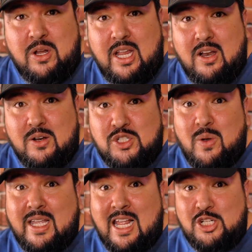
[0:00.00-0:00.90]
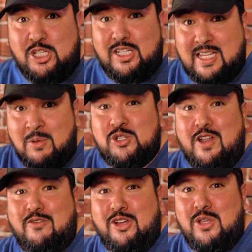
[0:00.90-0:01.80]
here so I can actually
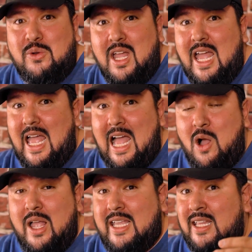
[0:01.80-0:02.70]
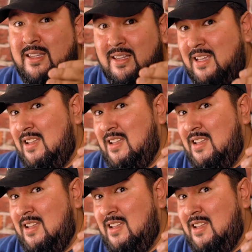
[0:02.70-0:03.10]
demonstrate for you how I can